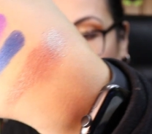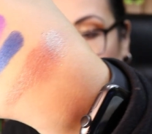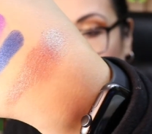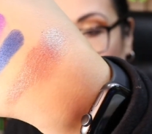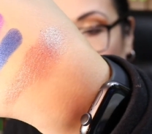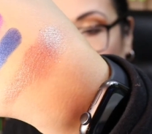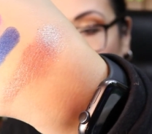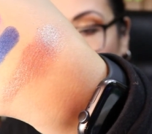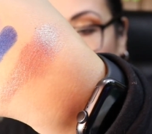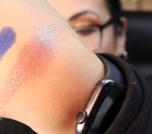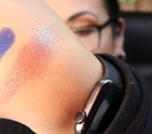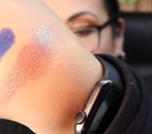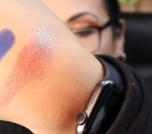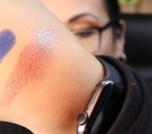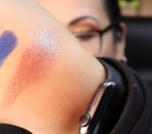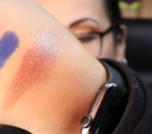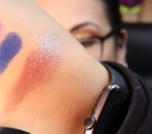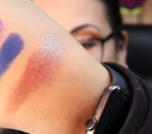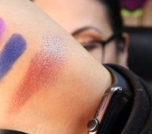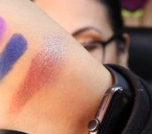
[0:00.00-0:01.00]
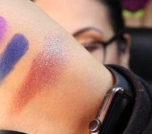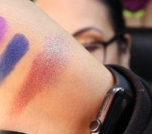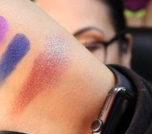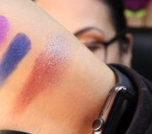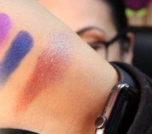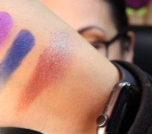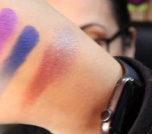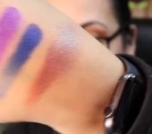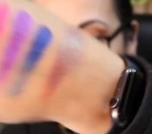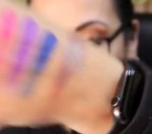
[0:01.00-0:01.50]
That dual chrome right there. Oh
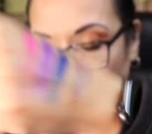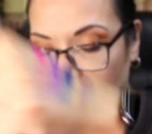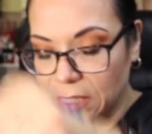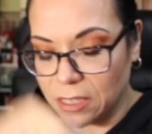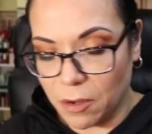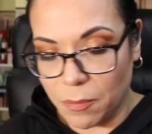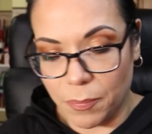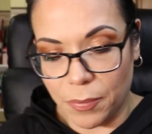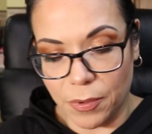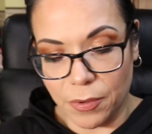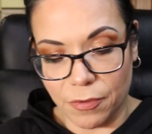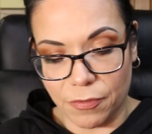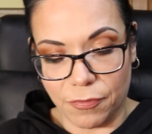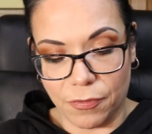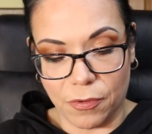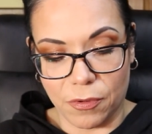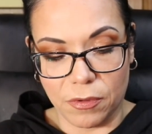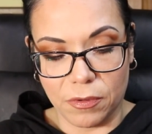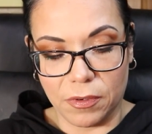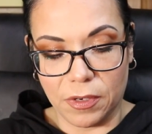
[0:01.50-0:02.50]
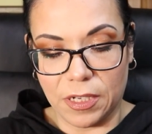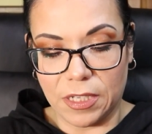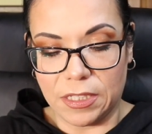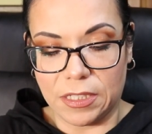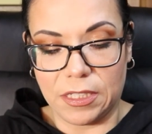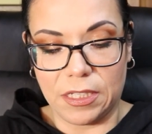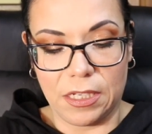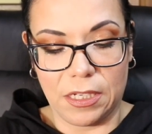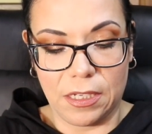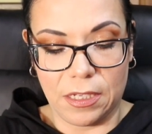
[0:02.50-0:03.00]
my God, these are beautiful.
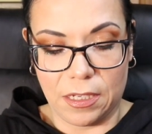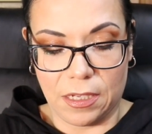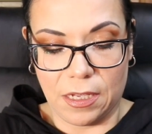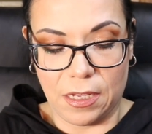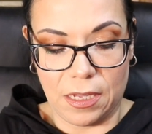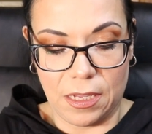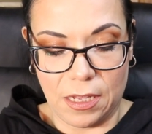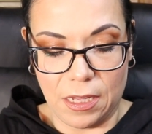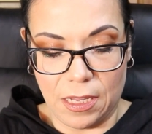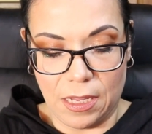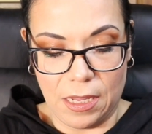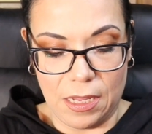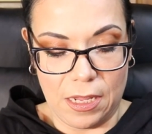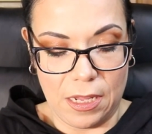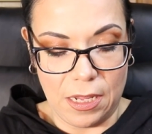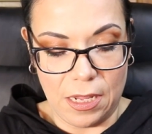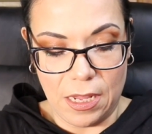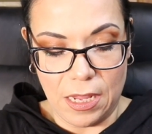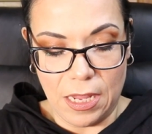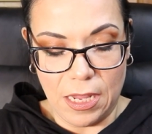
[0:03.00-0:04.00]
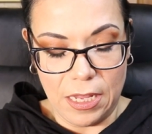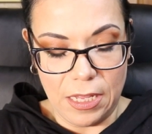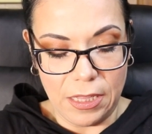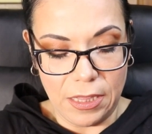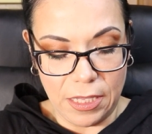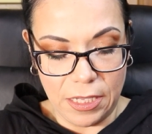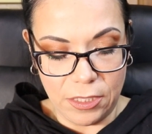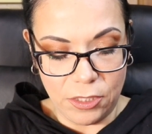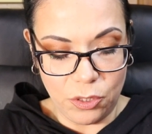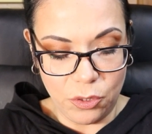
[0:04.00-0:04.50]
Let's see.
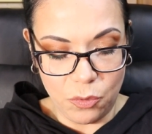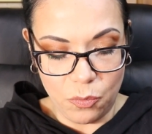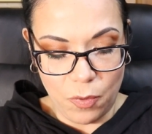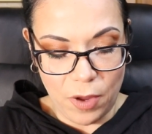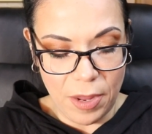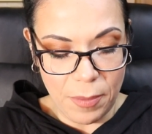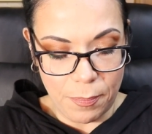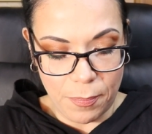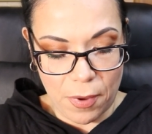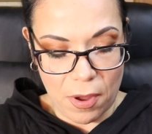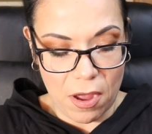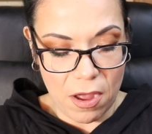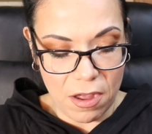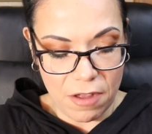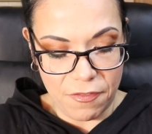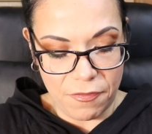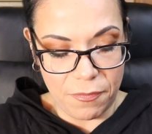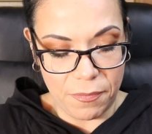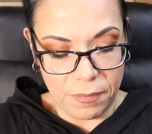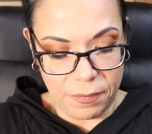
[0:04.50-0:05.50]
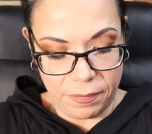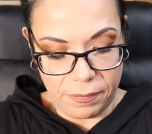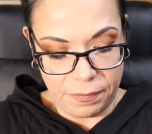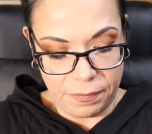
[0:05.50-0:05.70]
They do wipe off.